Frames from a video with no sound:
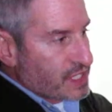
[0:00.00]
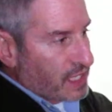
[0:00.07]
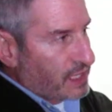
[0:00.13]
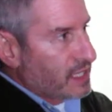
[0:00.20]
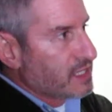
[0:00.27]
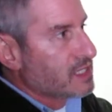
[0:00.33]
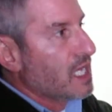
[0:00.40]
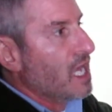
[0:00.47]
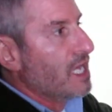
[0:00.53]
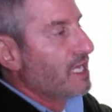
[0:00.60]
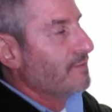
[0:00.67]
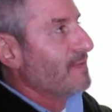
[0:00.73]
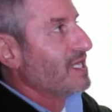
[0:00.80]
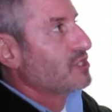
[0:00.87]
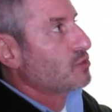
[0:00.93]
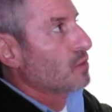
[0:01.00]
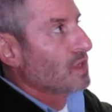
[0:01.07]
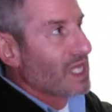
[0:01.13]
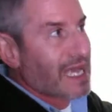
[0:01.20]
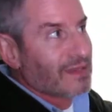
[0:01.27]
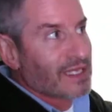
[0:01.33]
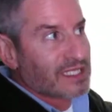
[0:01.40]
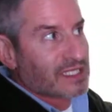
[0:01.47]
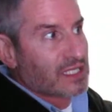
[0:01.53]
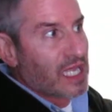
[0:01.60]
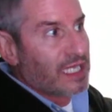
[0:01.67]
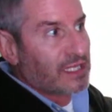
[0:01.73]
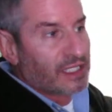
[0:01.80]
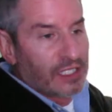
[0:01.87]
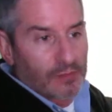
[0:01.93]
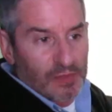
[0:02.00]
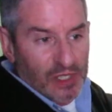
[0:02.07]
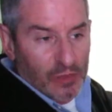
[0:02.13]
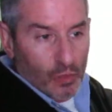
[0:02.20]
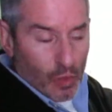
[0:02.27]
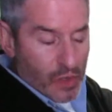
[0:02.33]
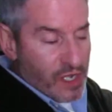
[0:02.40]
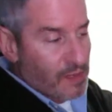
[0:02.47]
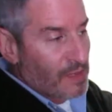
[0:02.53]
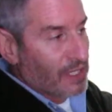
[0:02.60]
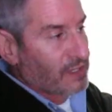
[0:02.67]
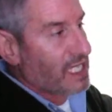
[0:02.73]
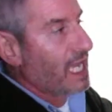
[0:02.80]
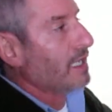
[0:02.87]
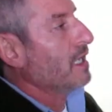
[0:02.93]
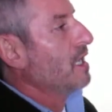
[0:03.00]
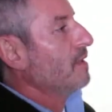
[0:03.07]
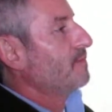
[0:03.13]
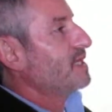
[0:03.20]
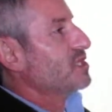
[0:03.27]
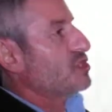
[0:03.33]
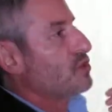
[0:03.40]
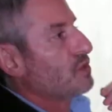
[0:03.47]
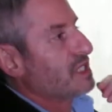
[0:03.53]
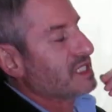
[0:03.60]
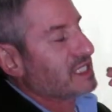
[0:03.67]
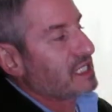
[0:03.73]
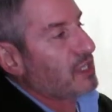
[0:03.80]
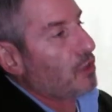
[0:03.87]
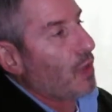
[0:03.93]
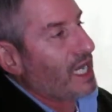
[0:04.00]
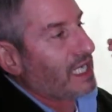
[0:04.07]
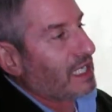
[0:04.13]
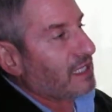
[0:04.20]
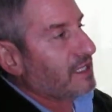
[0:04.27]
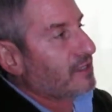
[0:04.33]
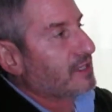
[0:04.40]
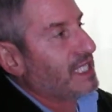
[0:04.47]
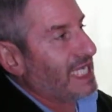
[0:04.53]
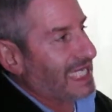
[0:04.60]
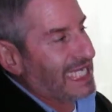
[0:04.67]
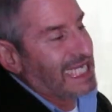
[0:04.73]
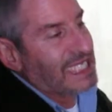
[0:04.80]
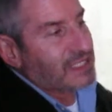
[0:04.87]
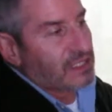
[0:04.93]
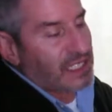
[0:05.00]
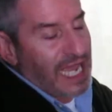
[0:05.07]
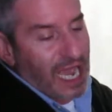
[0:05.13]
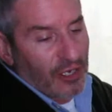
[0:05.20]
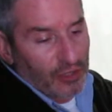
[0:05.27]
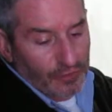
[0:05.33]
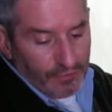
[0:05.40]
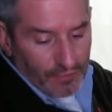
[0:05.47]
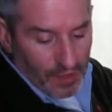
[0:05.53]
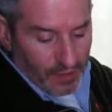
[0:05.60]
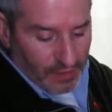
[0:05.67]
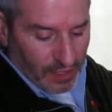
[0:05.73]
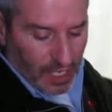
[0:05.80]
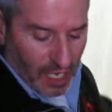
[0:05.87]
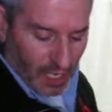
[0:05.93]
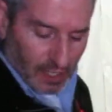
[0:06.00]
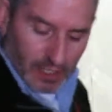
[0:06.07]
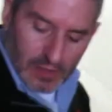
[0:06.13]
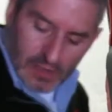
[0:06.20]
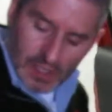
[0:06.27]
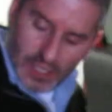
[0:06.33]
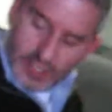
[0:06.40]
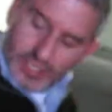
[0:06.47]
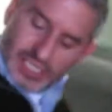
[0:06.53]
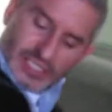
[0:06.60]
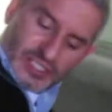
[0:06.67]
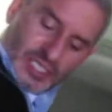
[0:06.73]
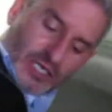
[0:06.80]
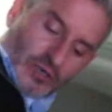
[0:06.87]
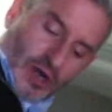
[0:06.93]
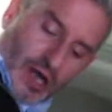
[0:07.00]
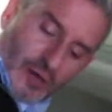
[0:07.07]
sickness, it makes you a lot less likely to be worried about that because you can see quite clearly and easily out of the front of the car. You get a center